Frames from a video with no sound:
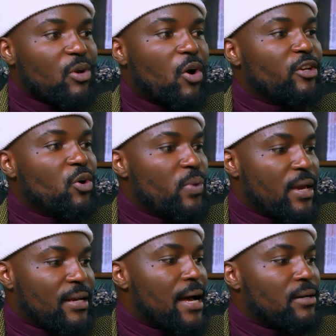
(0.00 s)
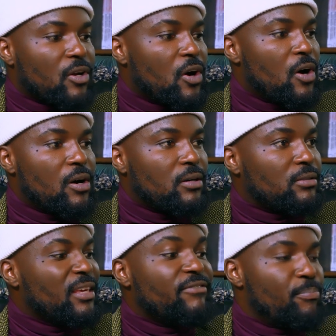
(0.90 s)
or you don't wear a gown
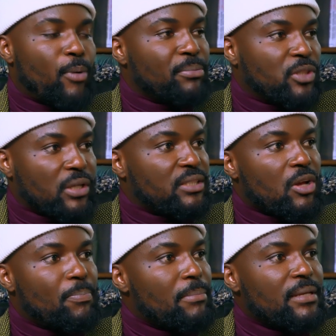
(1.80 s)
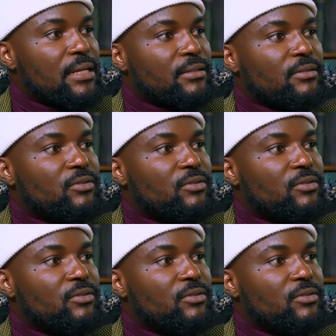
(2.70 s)
or even bump shot is not permitted.